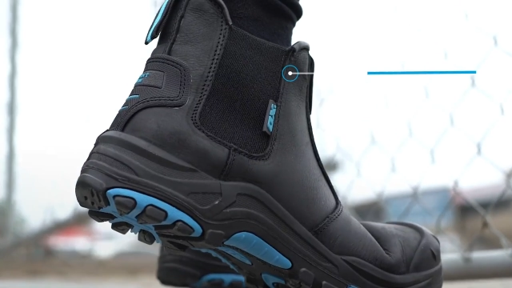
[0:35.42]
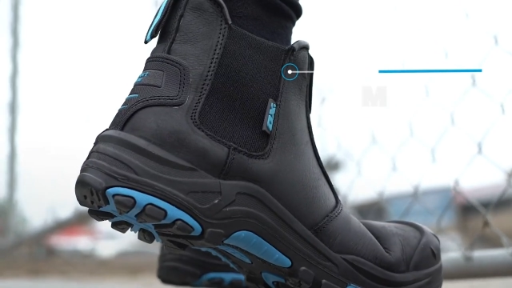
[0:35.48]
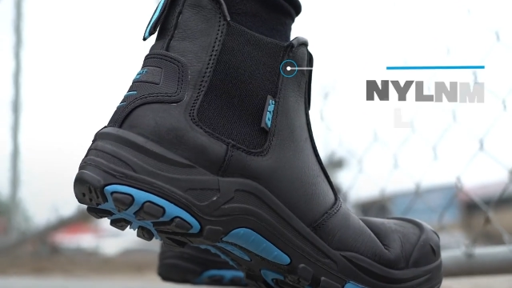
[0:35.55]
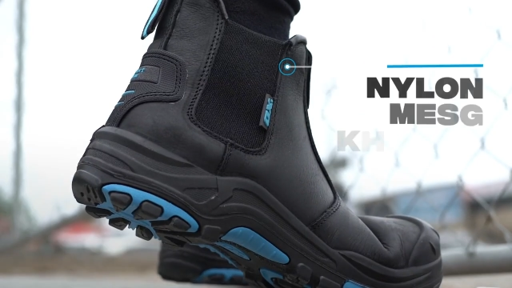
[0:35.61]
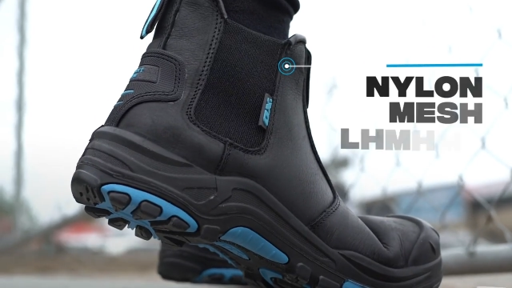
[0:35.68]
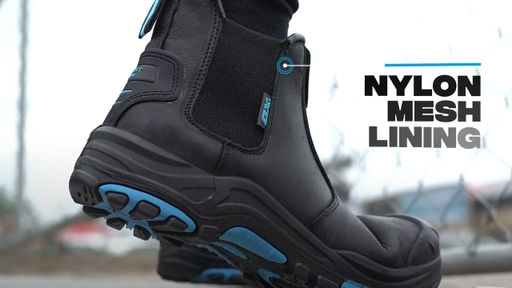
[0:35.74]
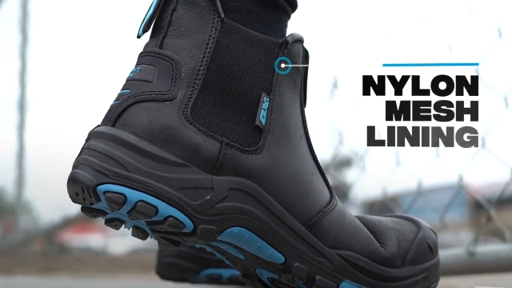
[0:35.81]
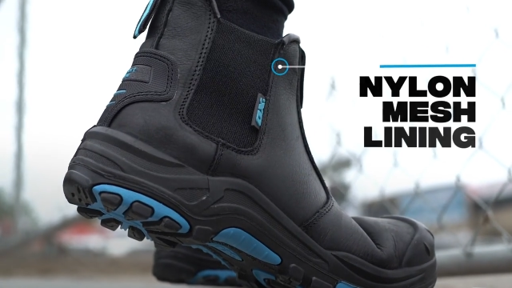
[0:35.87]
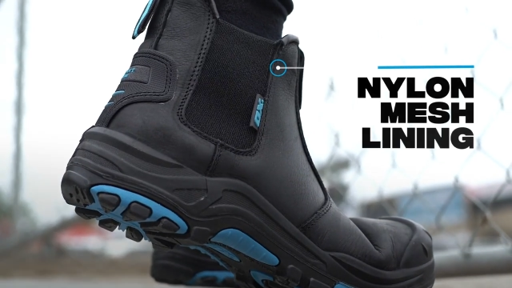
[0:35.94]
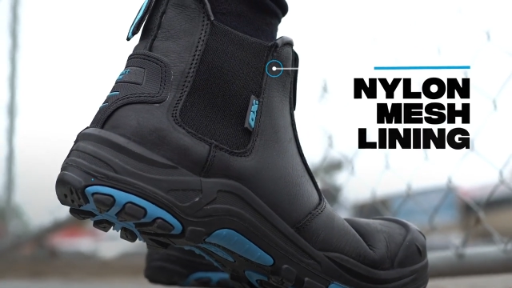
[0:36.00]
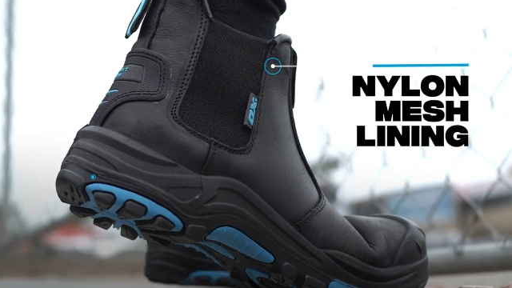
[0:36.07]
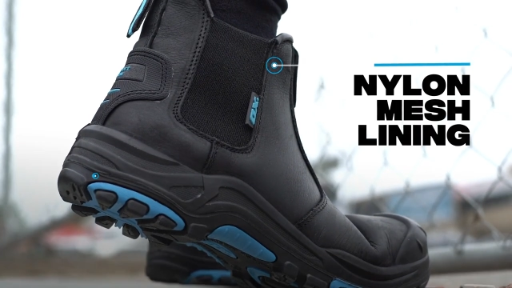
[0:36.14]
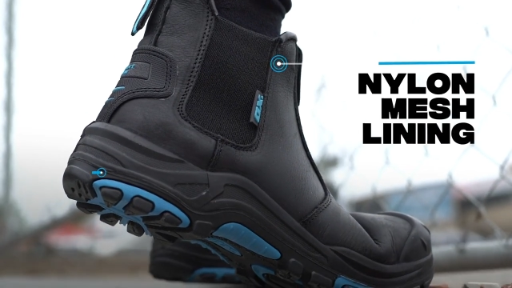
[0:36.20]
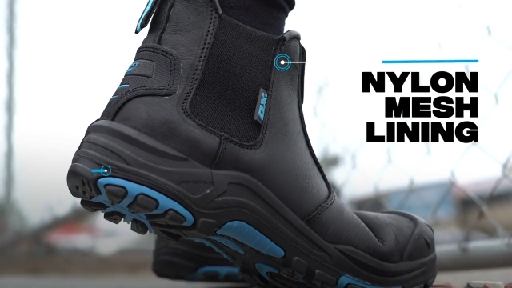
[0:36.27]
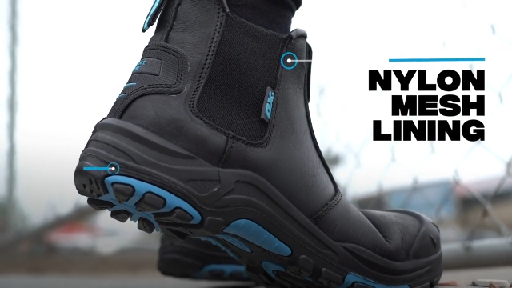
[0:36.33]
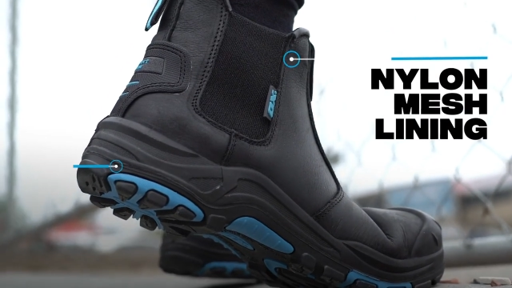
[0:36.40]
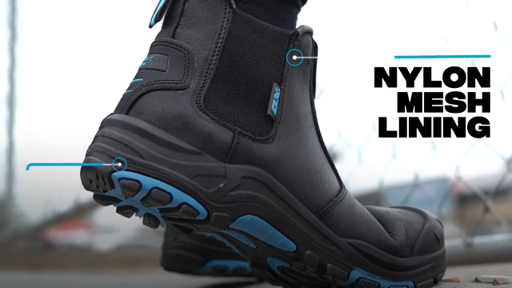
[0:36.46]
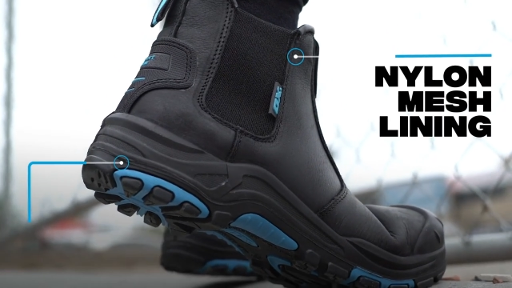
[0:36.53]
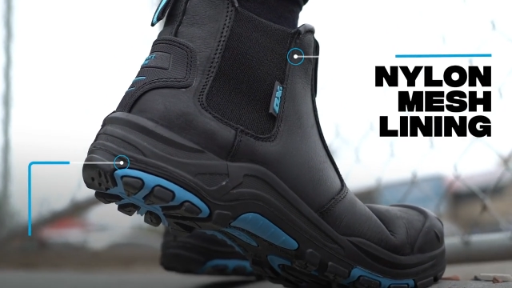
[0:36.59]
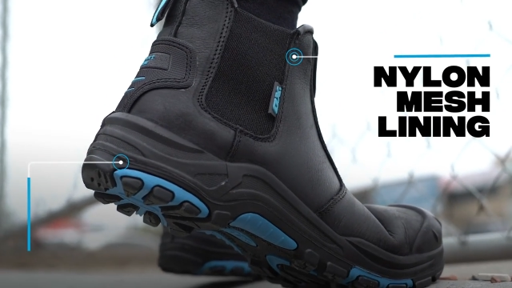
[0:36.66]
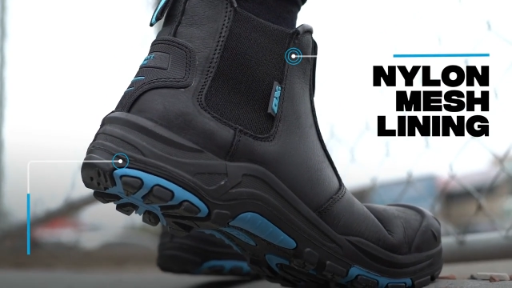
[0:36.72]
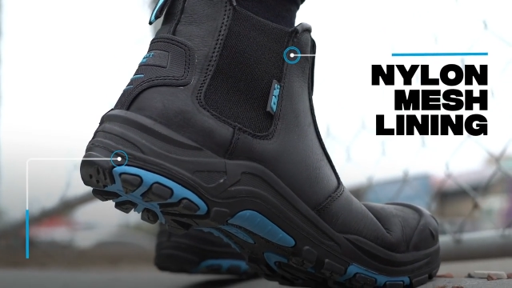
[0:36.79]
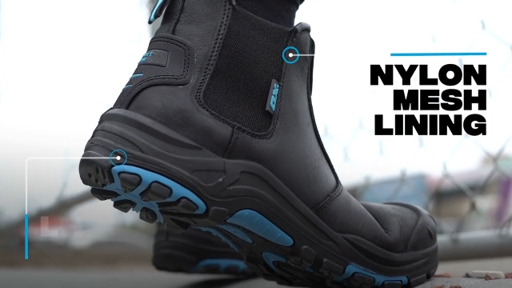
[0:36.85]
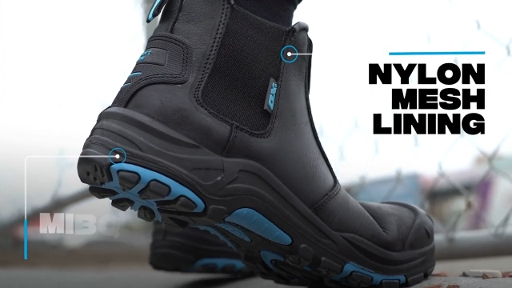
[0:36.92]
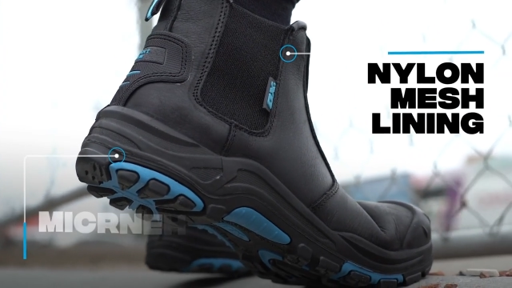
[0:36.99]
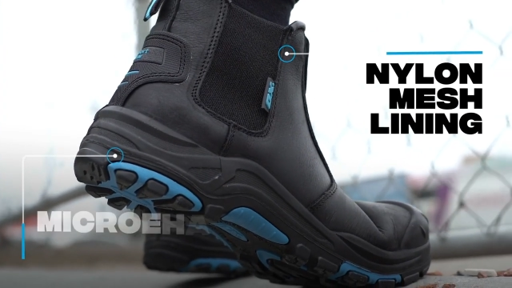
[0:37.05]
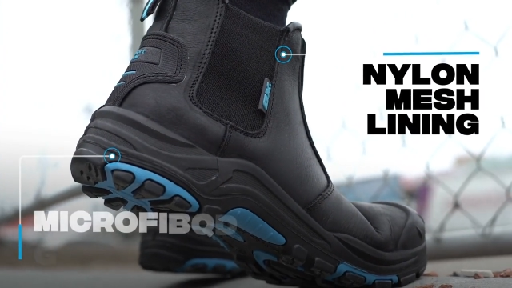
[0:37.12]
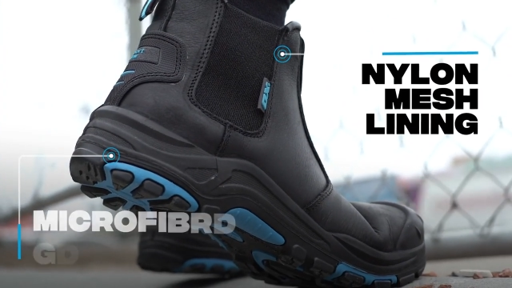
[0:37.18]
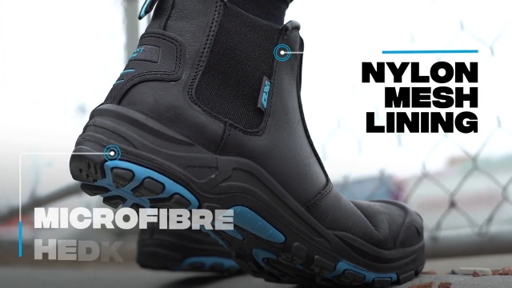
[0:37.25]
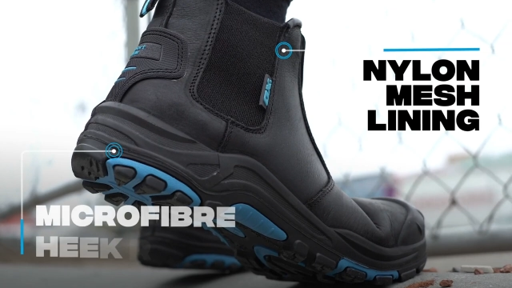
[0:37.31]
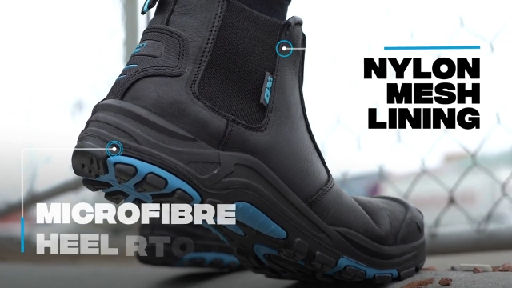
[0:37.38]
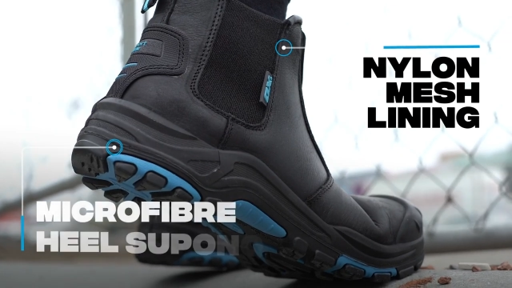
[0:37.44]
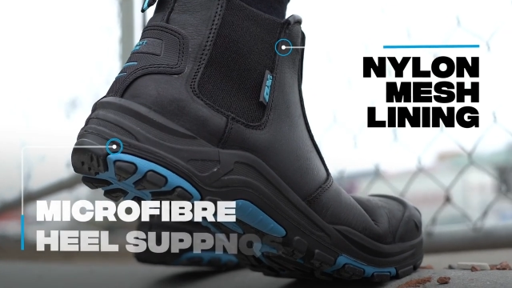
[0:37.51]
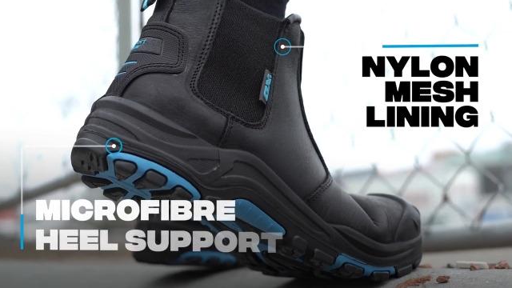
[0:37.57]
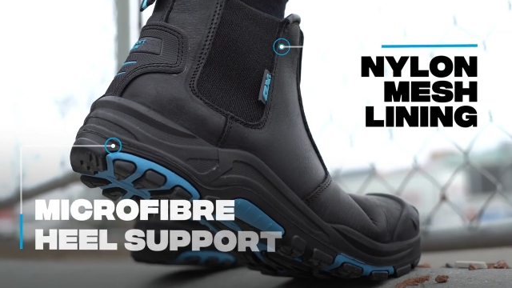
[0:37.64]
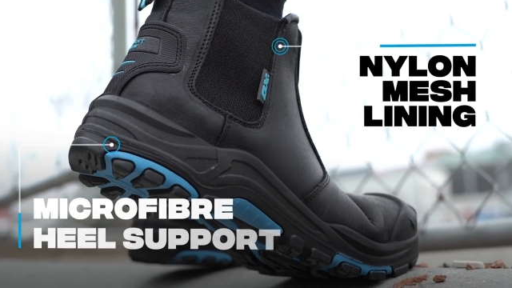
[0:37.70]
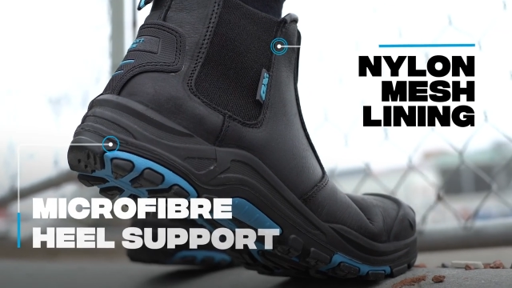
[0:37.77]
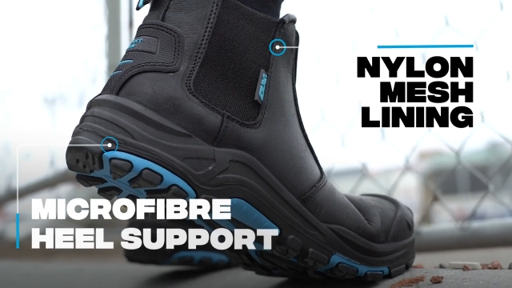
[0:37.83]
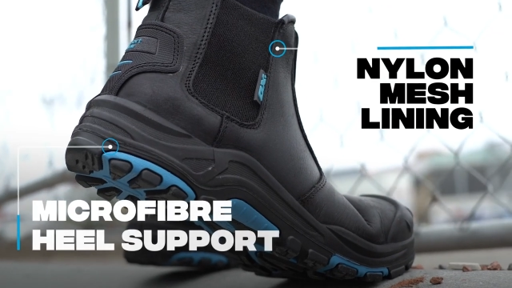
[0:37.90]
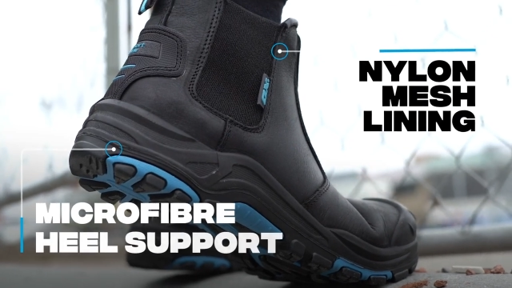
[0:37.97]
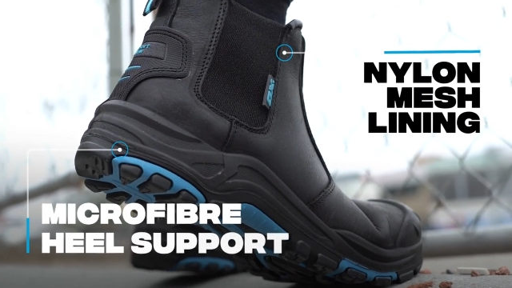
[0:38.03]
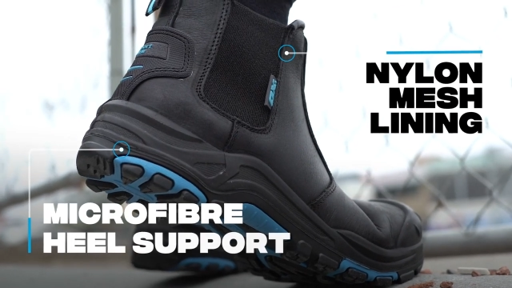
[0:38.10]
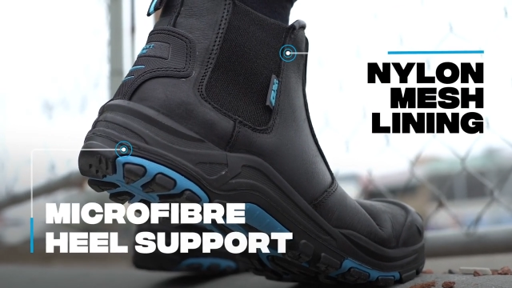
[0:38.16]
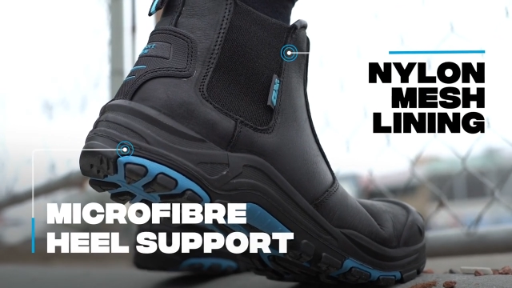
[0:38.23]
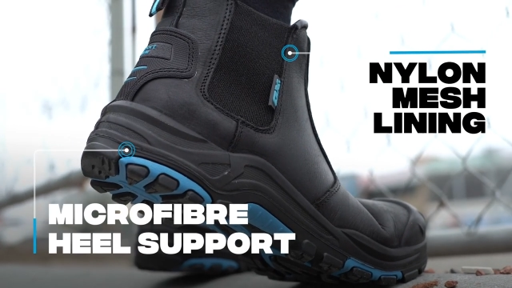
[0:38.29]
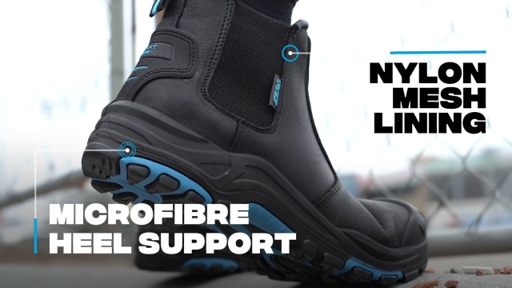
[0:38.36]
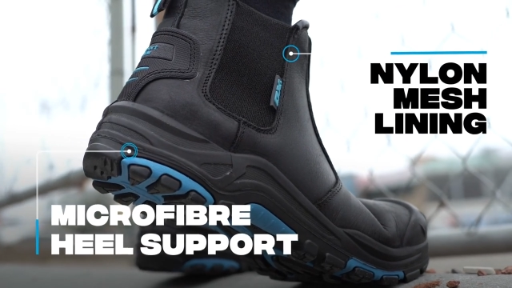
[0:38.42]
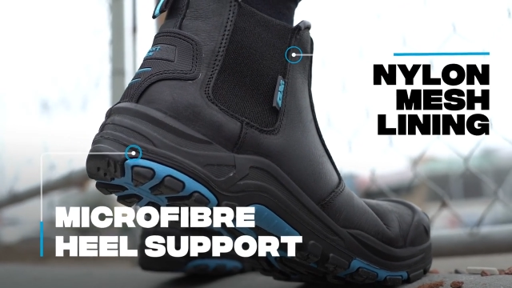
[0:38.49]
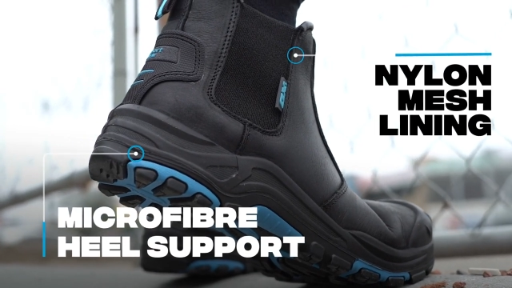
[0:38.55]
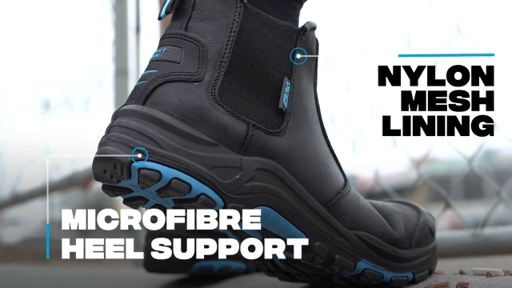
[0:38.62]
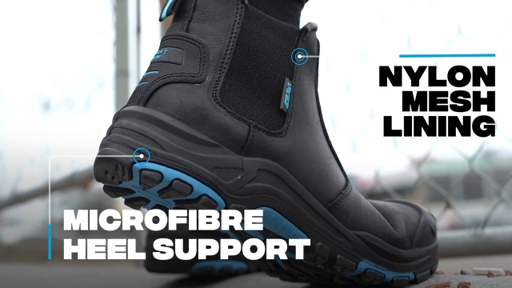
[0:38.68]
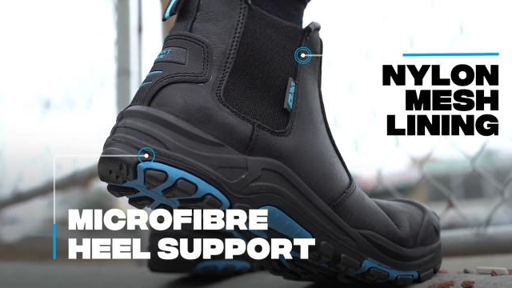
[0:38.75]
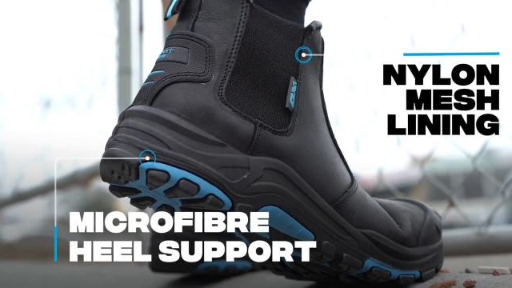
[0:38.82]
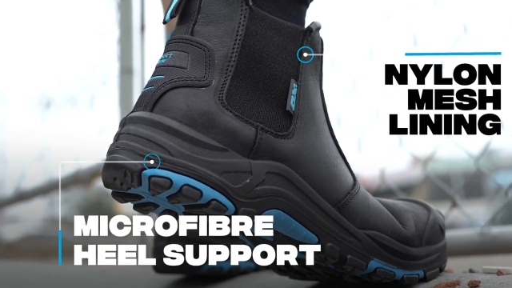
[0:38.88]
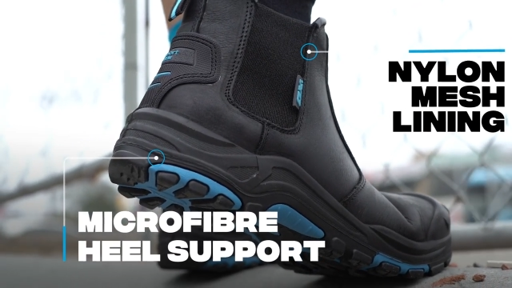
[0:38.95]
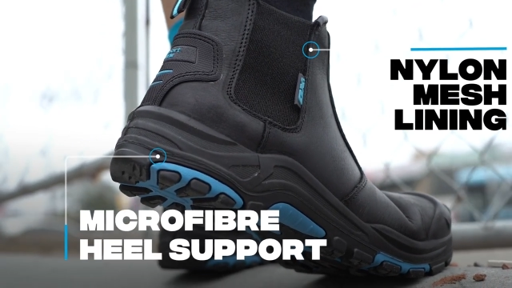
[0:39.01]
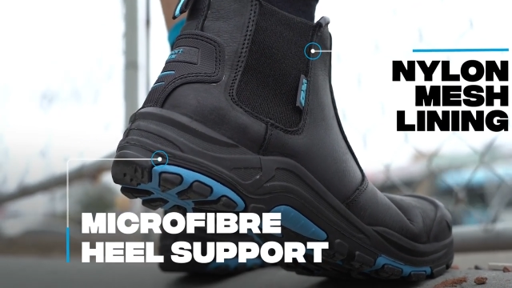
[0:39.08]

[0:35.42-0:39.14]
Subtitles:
(no speaker visible)